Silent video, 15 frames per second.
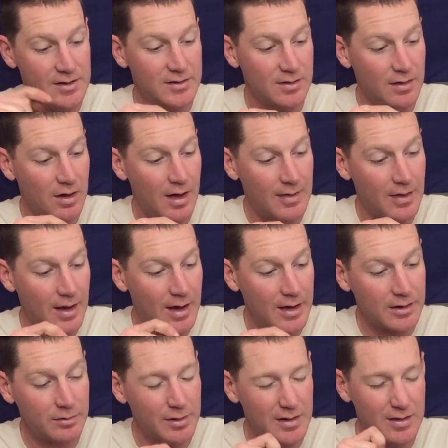is
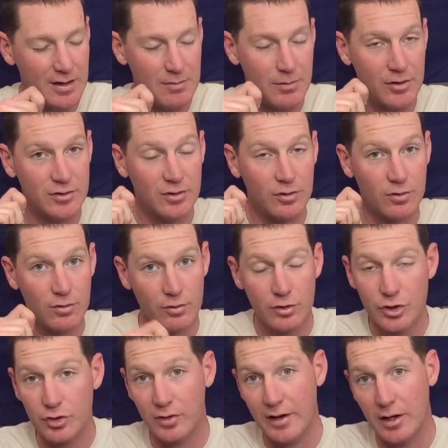arguably the most
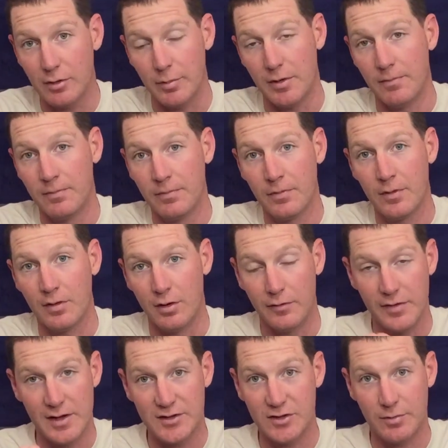crucial element of
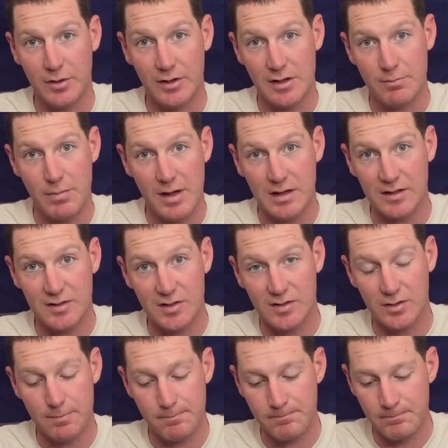the SMLE bedding
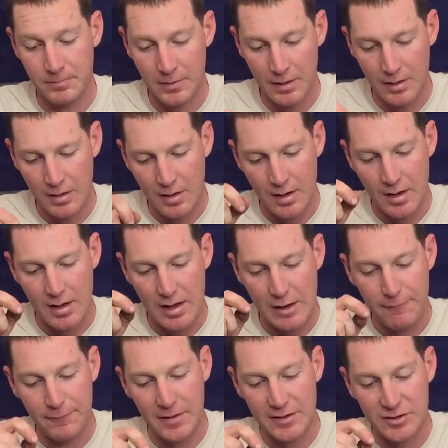system.
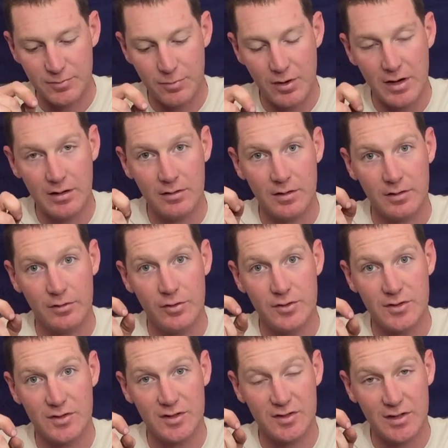If that spring
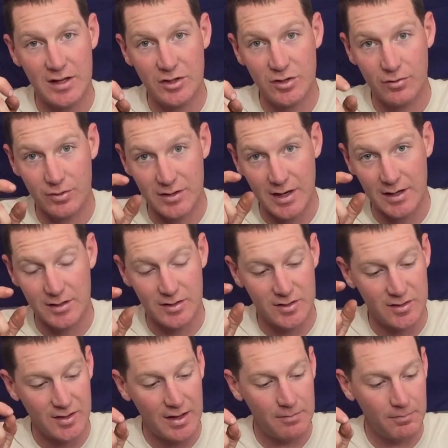loses its tension or takes a
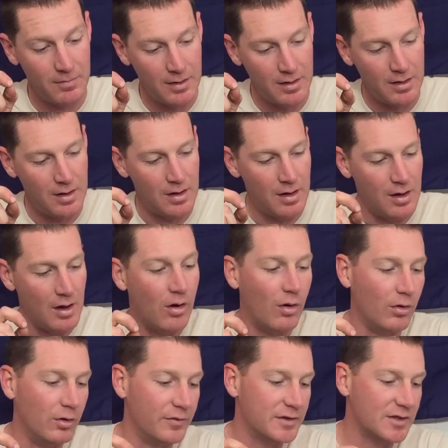set,
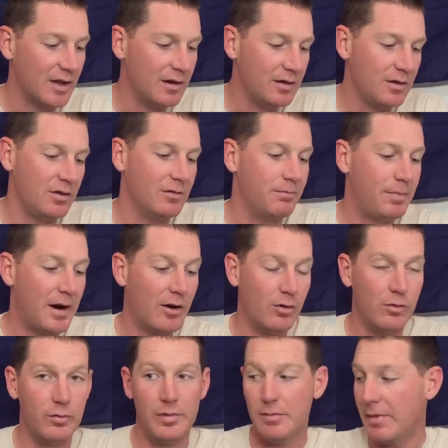all of a sudden your barrel
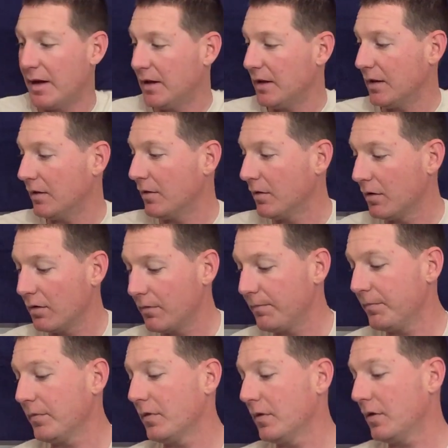will be making
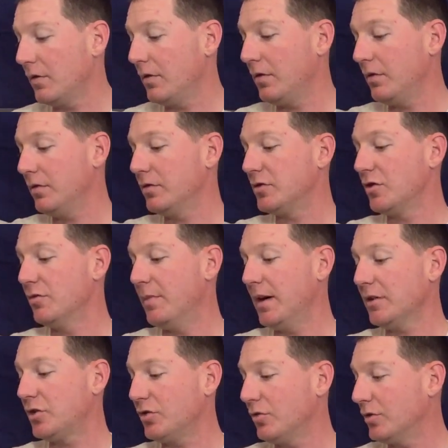too
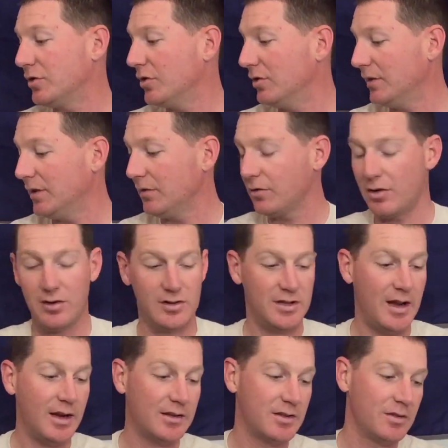much or too little
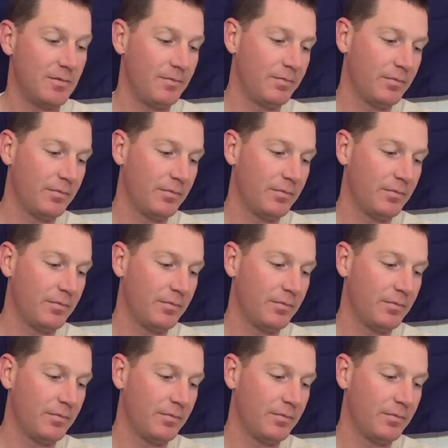contact